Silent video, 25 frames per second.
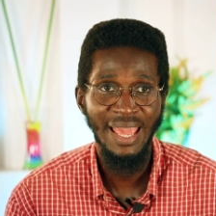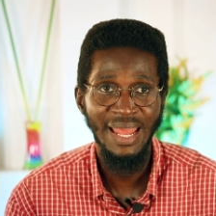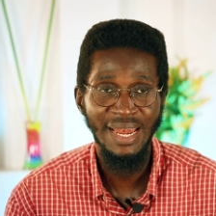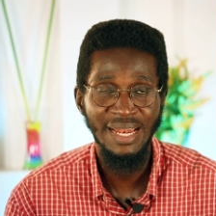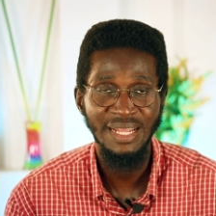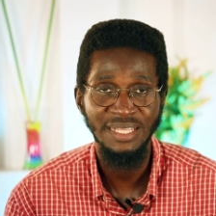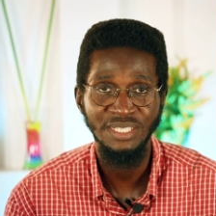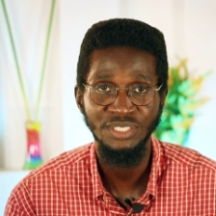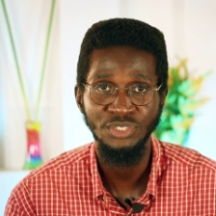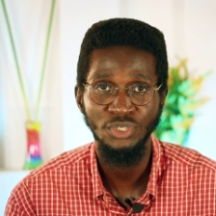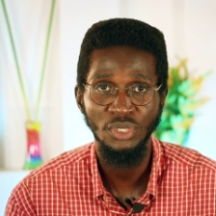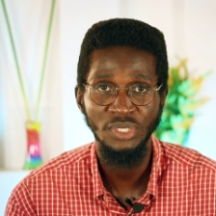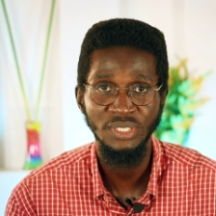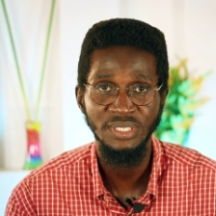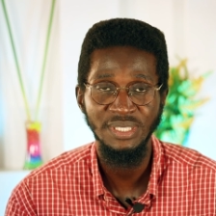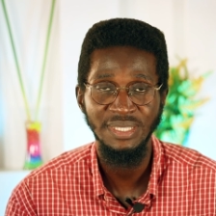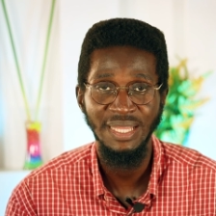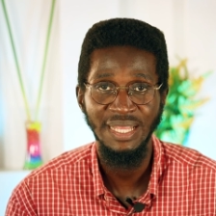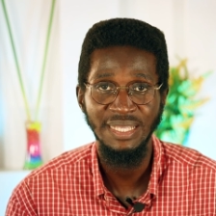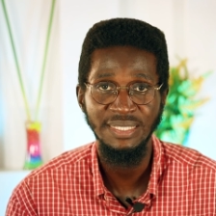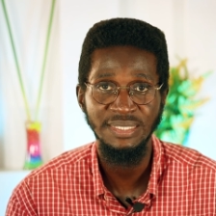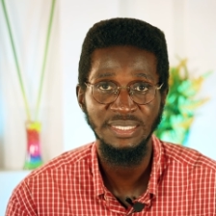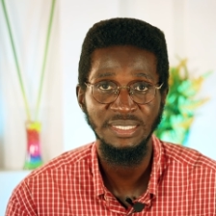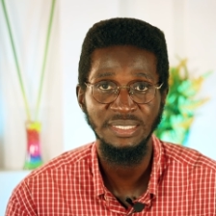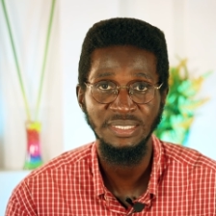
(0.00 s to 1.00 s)
L is just
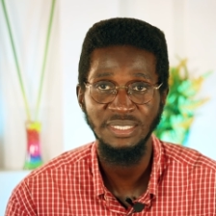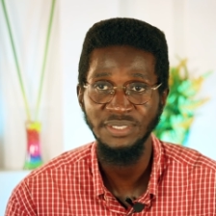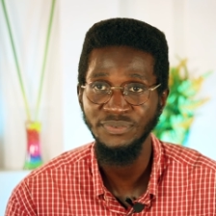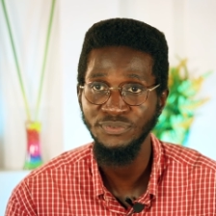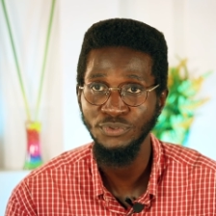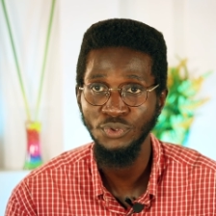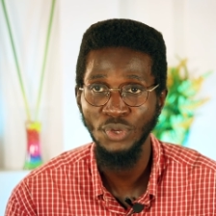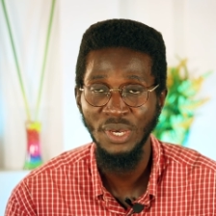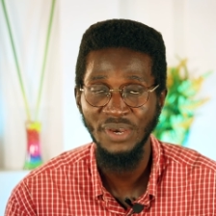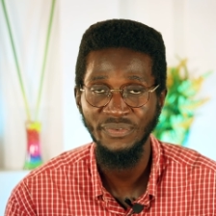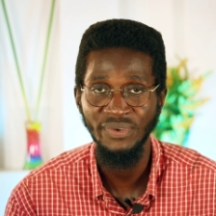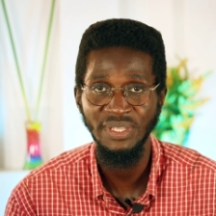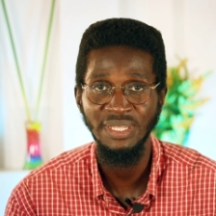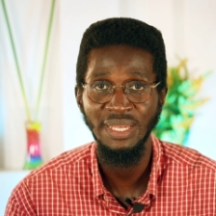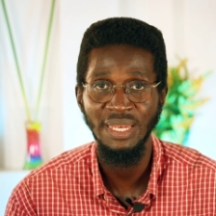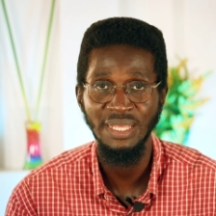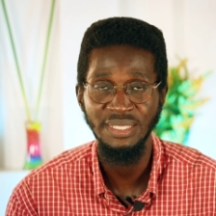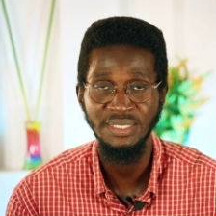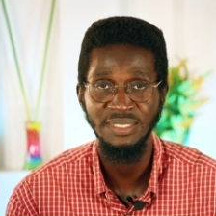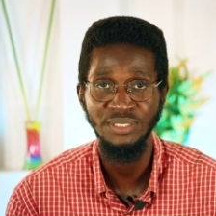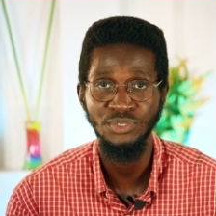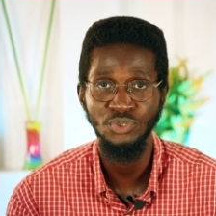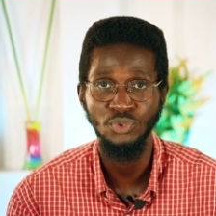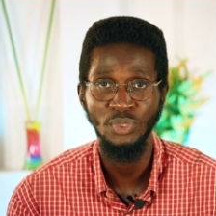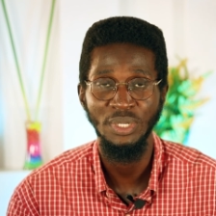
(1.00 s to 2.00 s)
lessons. If you don't have any
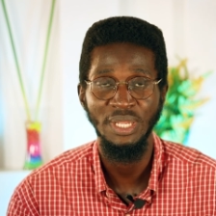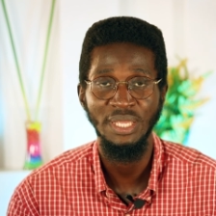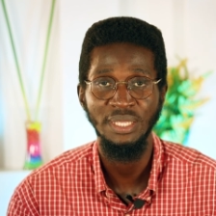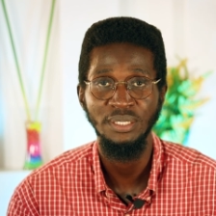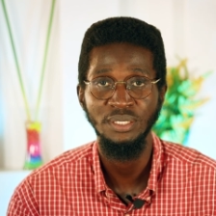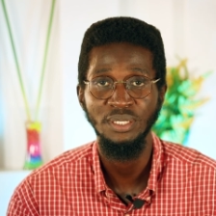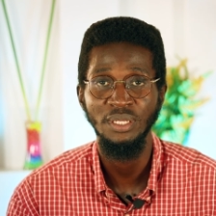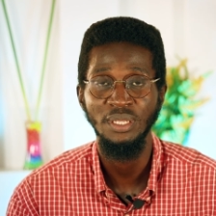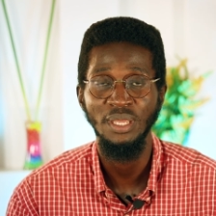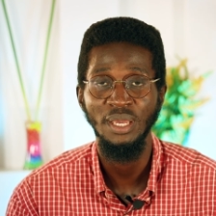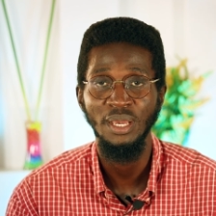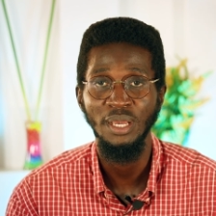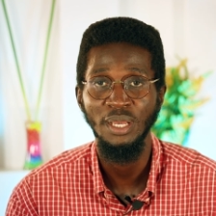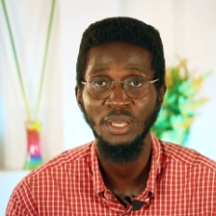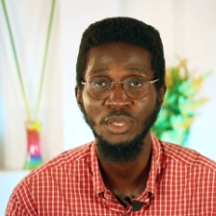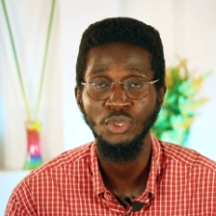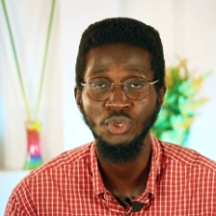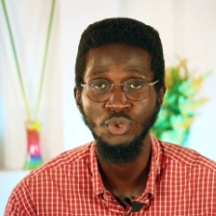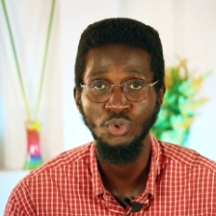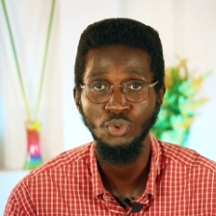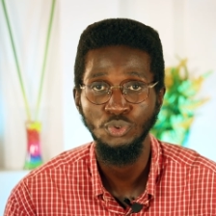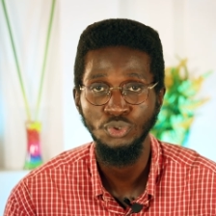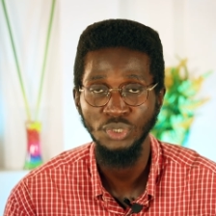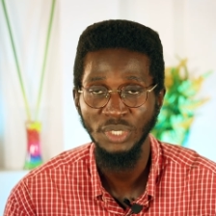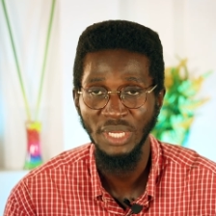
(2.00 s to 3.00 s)
lessons to learn, uh,
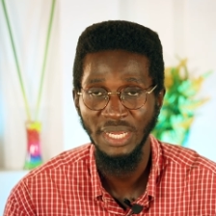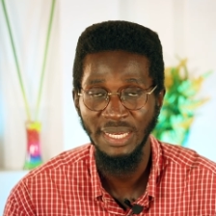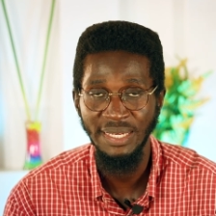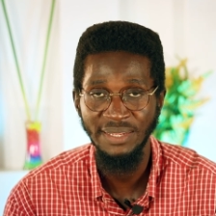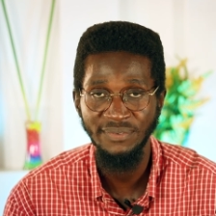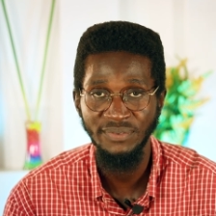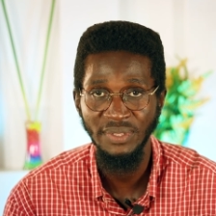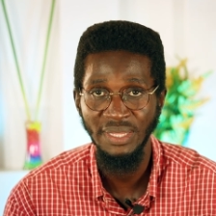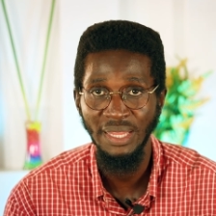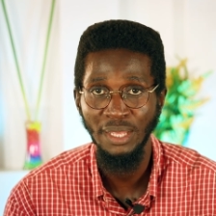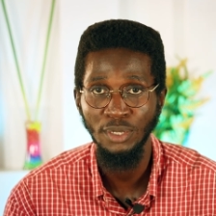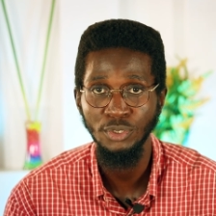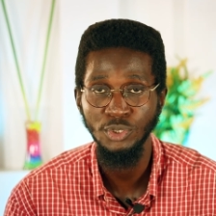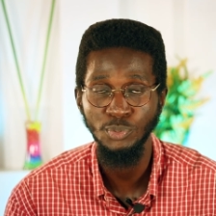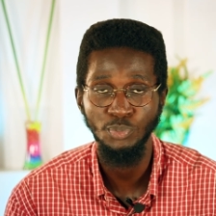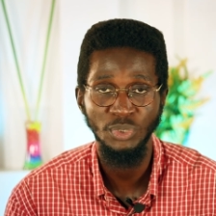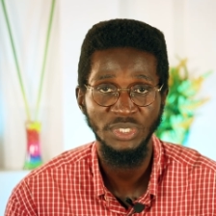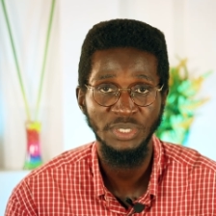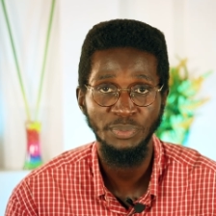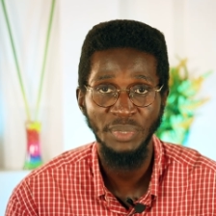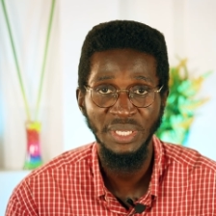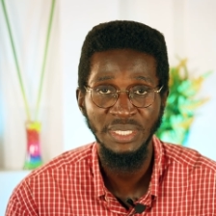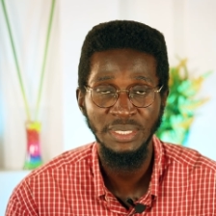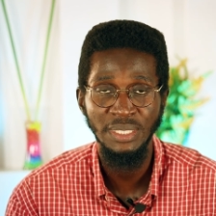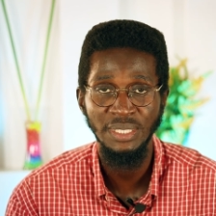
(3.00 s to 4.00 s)
you, you can leave it out.
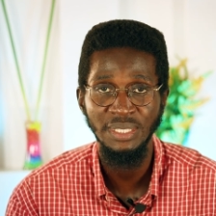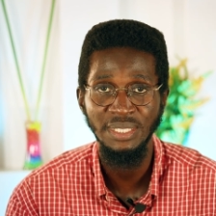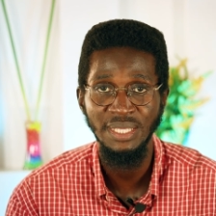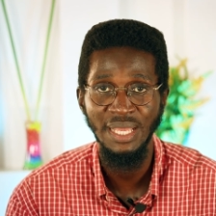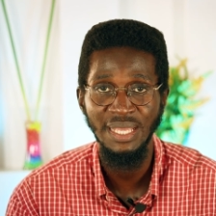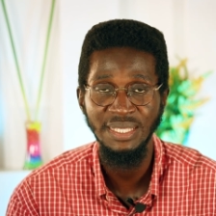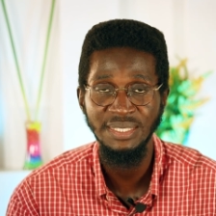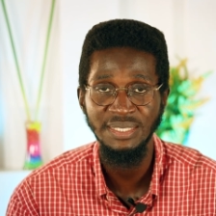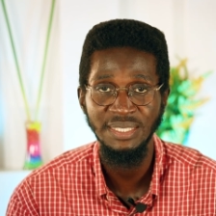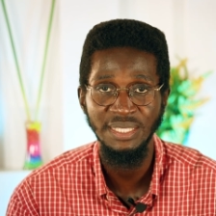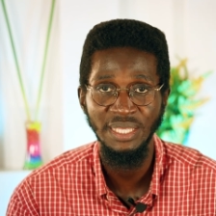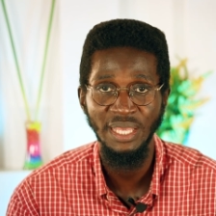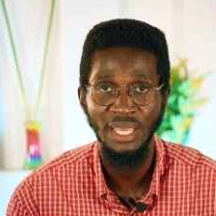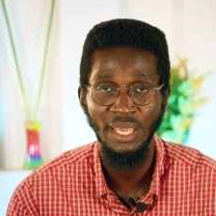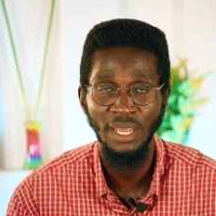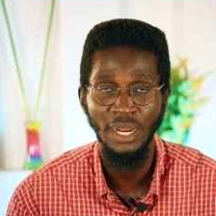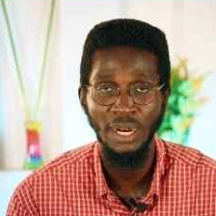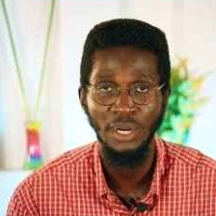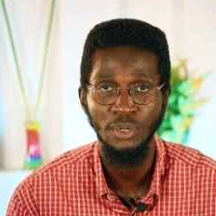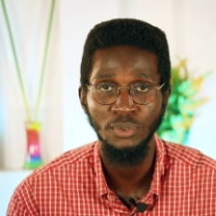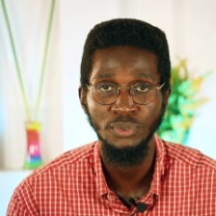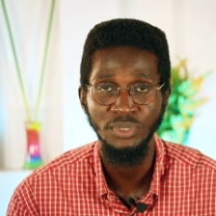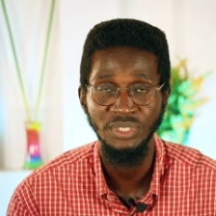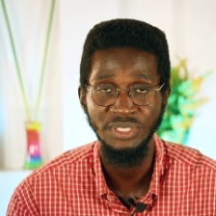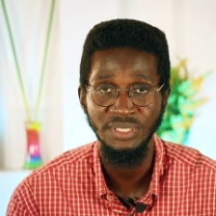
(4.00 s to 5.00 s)
But the main thing is S T A
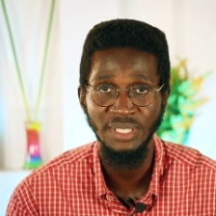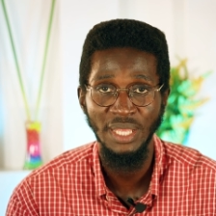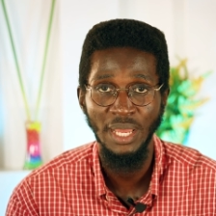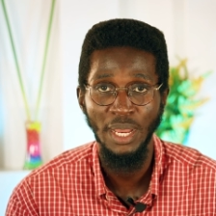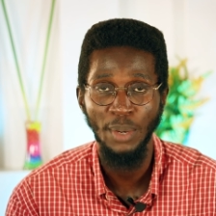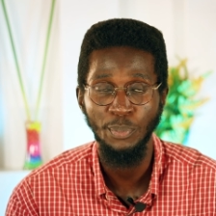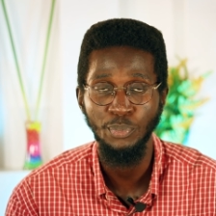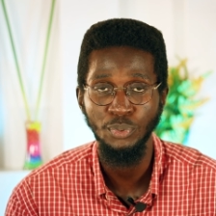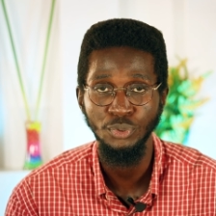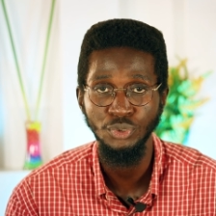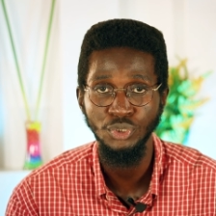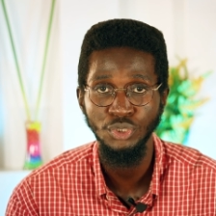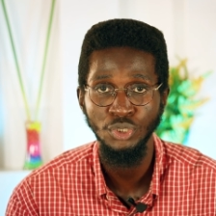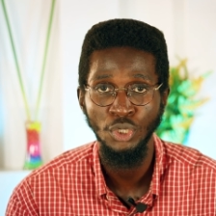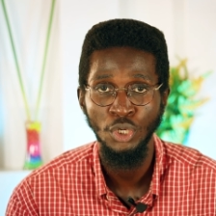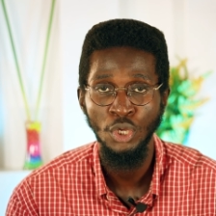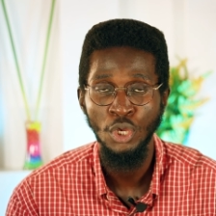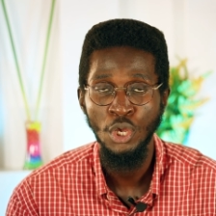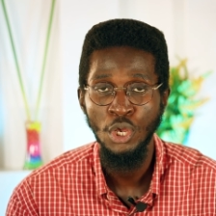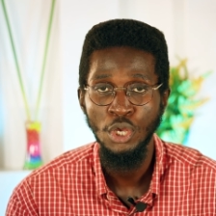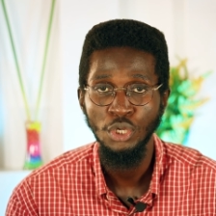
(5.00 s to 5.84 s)
R, the STAR approach.